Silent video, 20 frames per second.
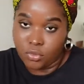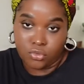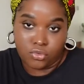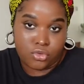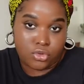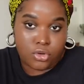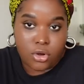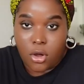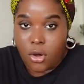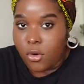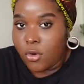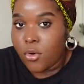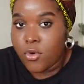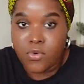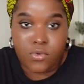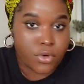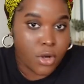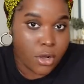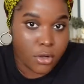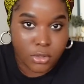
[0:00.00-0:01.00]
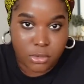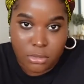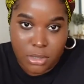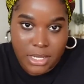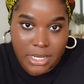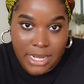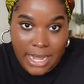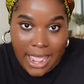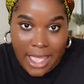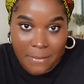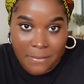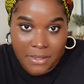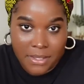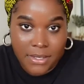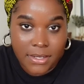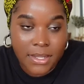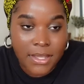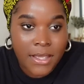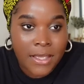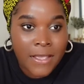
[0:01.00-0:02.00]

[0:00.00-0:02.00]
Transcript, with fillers: you know, who knows what can happen.